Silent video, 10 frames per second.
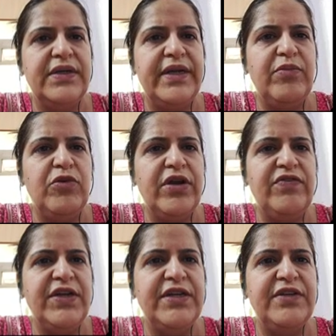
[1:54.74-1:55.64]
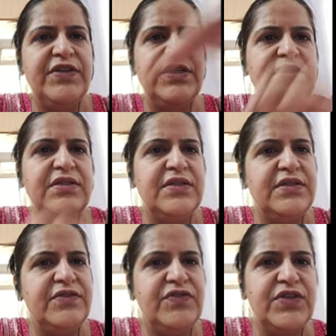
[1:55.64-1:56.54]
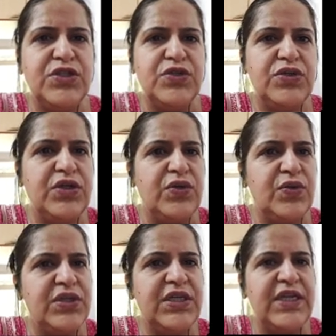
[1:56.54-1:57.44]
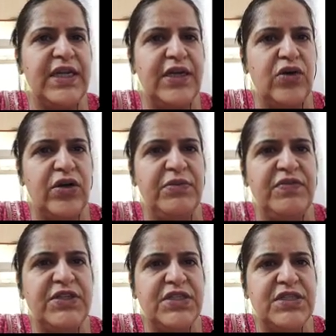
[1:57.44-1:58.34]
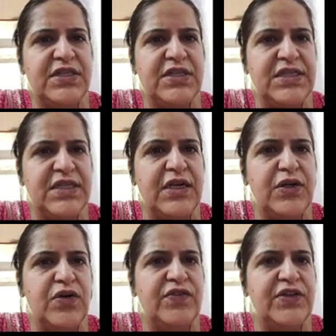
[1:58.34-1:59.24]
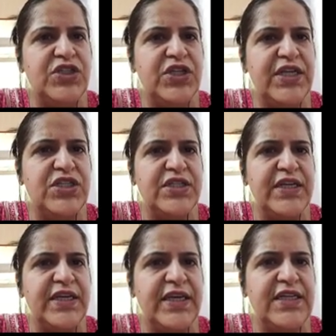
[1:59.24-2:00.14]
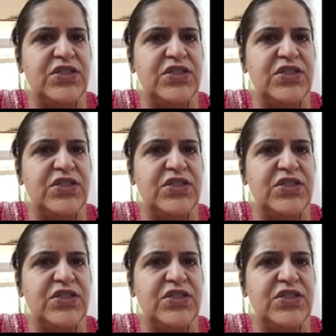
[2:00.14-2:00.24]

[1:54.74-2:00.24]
demographic dividend refers to the growth in an economy which is the result of a change in the age